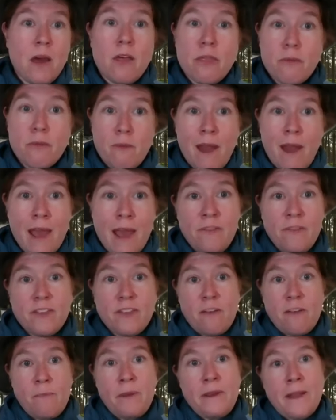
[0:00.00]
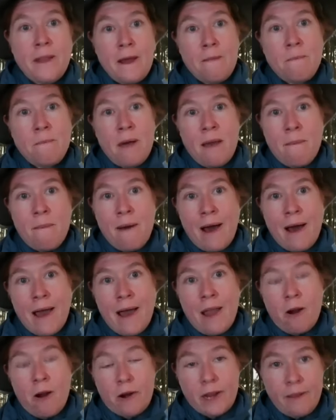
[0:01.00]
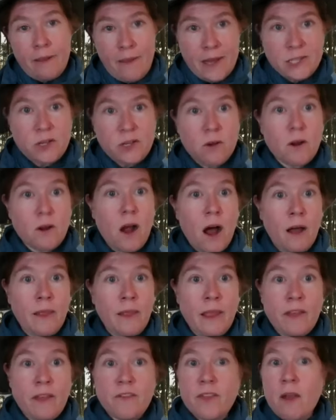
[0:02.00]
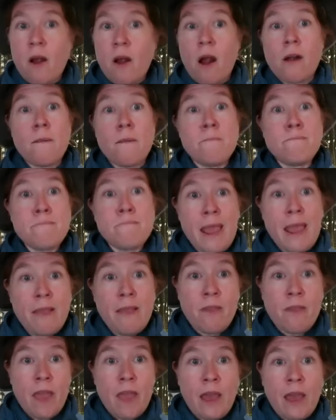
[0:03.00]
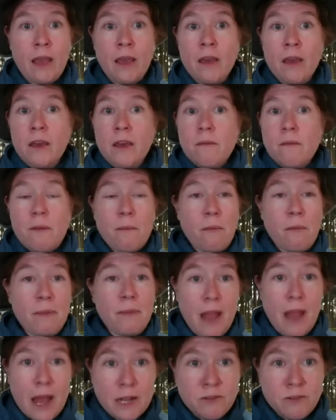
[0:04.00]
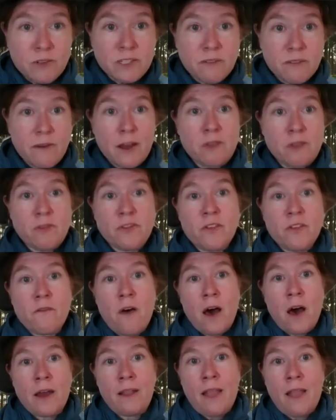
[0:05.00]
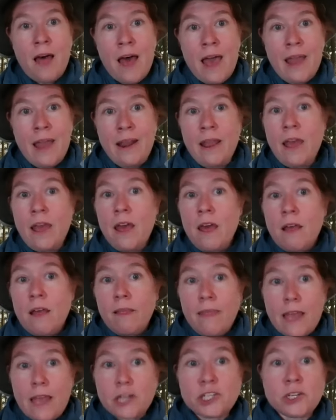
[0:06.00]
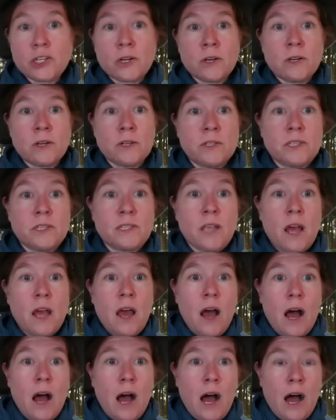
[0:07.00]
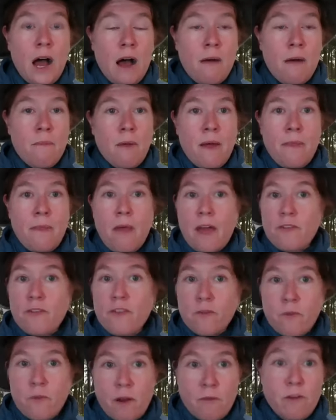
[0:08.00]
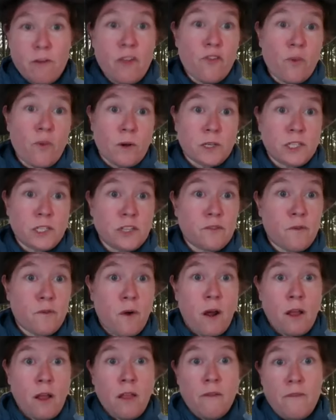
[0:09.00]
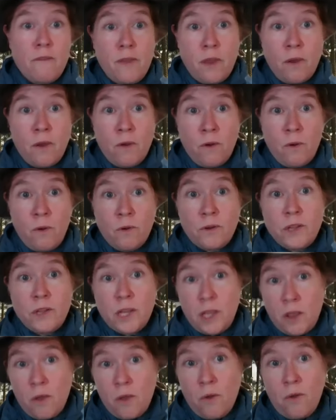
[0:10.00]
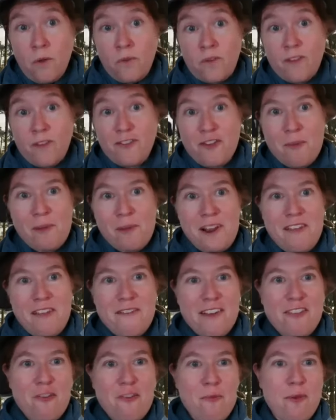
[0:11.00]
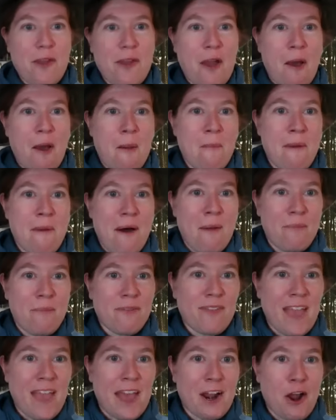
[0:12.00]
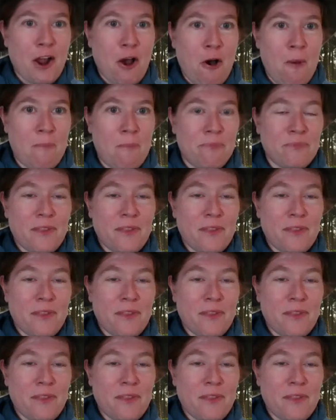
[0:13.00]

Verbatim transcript: threads that have been done by my archaeological colleagues. There are amazing probably hundreds of hundreds of online lectures um, and lots of great resources for all of you to use since so many of us have become um, stay-at-home